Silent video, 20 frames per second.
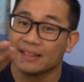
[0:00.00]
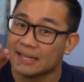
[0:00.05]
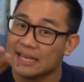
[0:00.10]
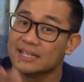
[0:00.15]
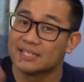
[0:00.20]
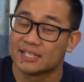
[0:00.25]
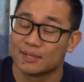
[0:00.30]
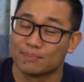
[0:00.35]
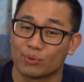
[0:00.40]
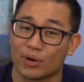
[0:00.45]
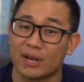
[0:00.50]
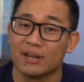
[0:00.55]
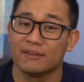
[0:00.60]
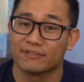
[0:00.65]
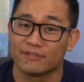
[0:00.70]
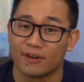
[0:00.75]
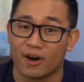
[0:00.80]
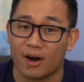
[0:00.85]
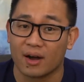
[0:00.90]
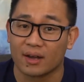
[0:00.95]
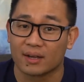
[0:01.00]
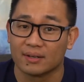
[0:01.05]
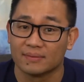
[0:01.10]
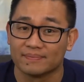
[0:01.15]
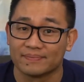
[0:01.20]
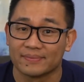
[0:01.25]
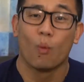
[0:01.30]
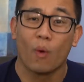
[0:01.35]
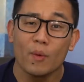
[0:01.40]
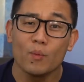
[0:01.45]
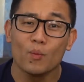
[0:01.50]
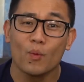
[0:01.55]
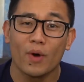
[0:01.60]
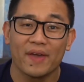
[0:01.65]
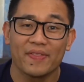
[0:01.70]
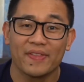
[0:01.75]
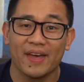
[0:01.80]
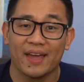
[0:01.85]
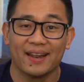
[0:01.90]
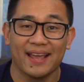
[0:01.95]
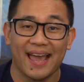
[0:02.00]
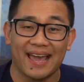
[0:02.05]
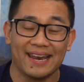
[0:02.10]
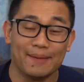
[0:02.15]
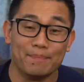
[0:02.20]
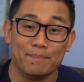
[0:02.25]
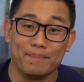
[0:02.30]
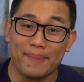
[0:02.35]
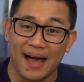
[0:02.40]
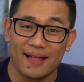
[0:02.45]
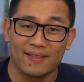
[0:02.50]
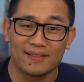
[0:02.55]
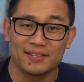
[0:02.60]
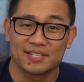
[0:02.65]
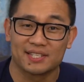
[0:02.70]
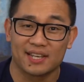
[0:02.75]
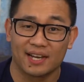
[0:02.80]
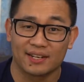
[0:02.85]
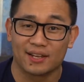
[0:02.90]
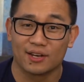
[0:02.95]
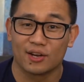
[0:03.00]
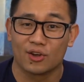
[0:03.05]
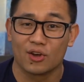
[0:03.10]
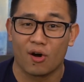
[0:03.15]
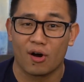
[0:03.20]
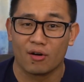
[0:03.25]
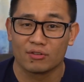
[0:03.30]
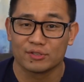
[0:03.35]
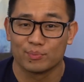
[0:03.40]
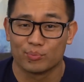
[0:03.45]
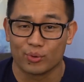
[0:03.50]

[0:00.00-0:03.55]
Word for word: lead to brain fog. One way that an imbalanced gut can cause